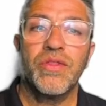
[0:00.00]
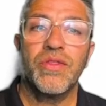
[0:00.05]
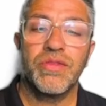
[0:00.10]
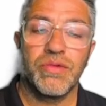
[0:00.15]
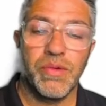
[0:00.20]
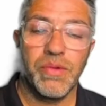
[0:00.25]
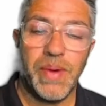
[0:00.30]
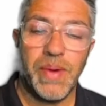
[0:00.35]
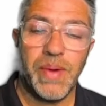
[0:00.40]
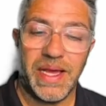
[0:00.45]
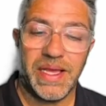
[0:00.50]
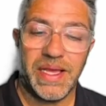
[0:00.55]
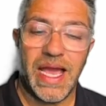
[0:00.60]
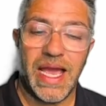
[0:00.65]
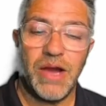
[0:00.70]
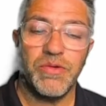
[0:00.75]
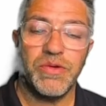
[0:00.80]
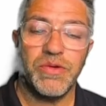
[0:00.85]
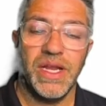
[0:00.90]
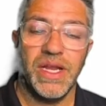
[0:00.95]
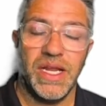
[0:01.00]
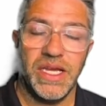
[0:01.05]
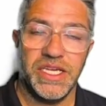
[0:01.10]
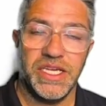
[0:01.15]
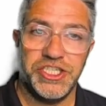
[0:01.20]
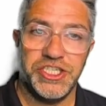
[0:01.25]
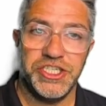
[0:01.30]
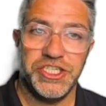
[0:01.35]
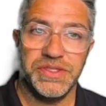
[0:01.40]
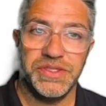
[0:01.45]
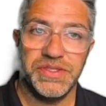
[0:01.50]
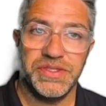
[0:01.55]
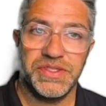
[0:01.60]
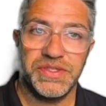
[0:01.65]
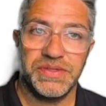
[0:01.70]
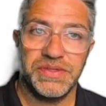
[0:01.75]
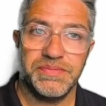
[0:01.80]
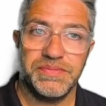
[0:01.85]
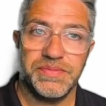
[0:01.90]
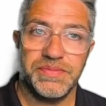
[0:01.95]
through our
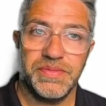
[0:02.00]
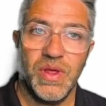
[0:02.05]
calculations.